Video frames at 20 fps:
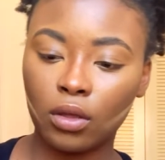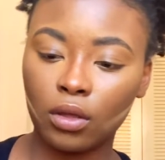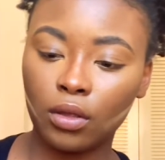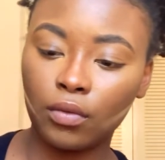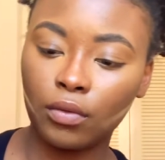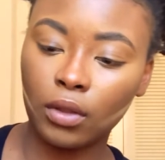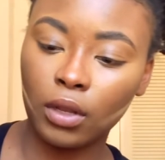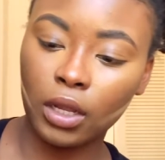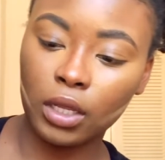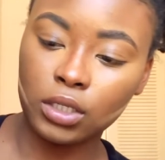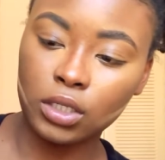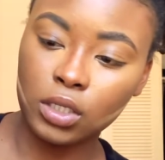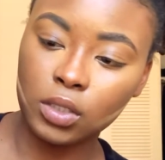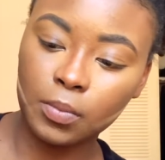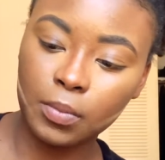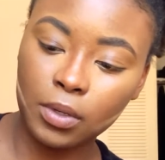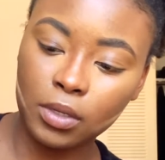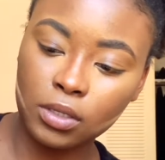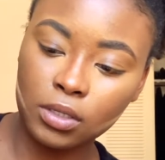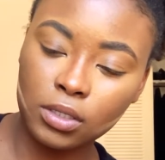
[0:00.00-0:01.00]
And then I
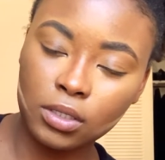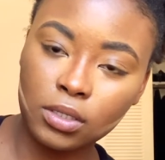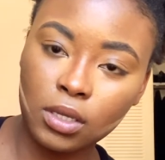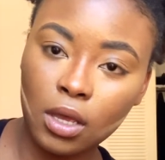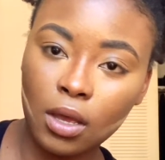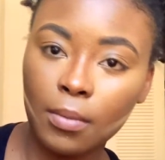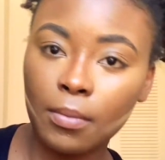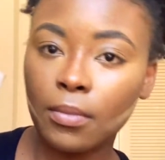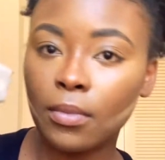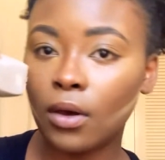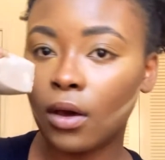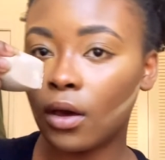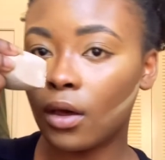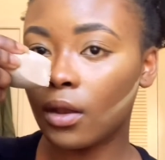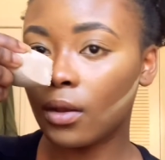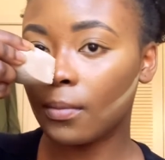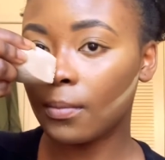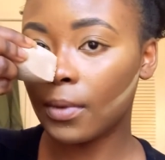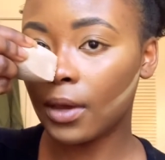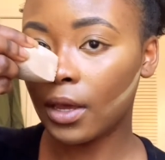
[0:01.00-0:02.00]
just put some
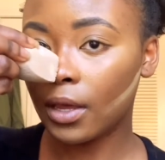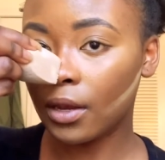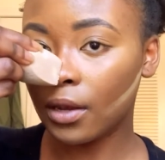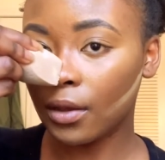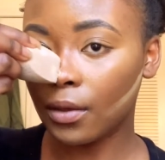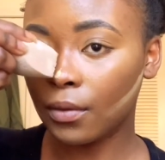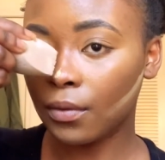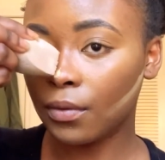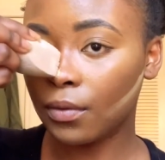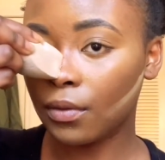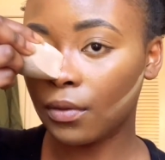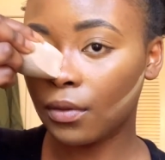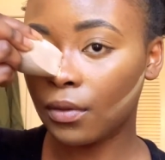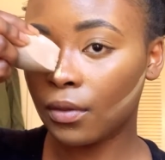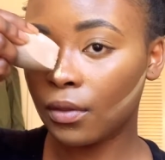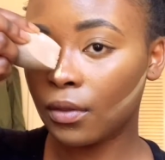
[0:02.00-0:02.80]
on my nose.